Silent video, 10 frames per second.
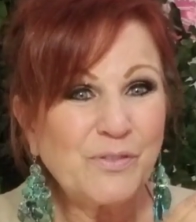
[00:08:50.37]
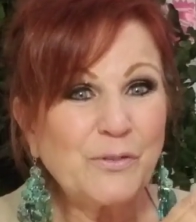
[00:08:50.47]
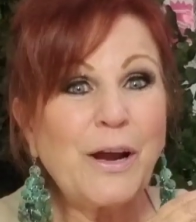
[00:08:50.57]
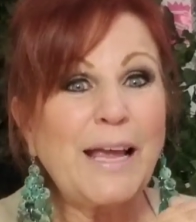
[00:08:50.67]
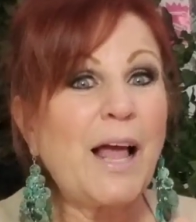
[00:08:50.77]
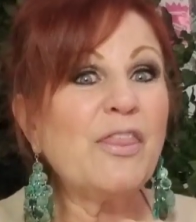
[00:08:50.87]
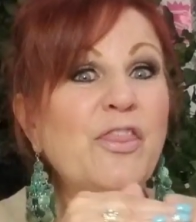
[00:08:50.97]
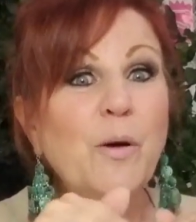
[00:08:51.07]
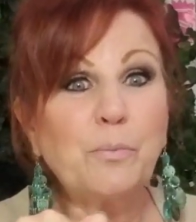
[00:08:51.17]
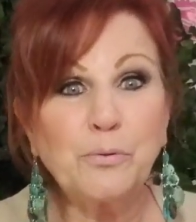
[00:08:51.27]
right,
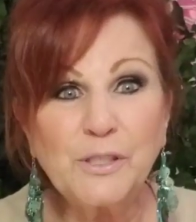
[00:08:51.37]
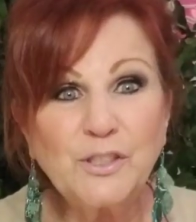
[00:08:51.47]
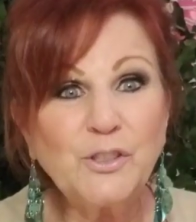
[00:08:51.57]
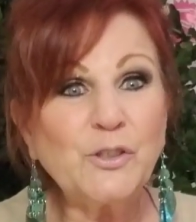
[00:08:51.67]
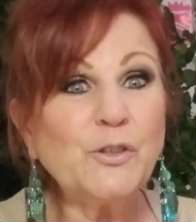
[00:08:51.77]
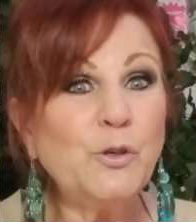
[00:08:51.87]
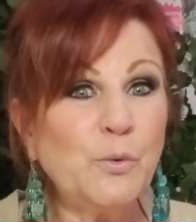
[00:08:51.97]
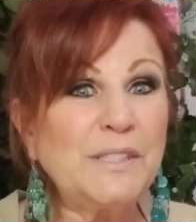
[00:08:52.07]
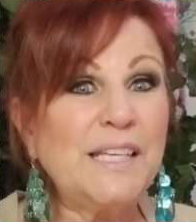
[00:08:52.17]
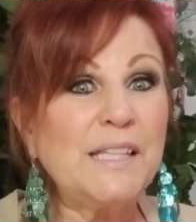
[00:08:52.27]
the prisoner who
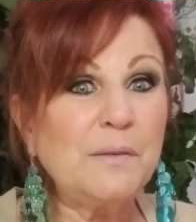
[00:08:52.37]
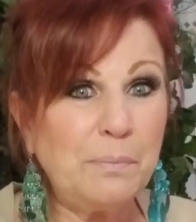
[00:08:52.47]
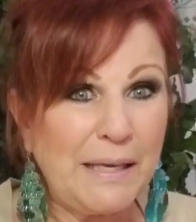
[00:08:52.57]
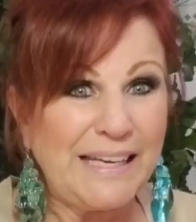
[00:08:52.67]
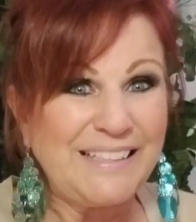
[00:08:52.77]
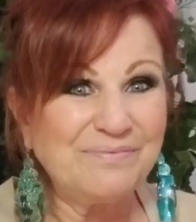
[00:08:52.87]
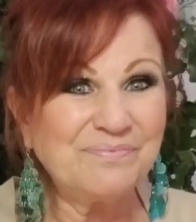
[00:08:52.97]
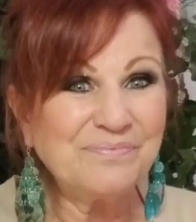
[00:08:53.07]
was in the pit,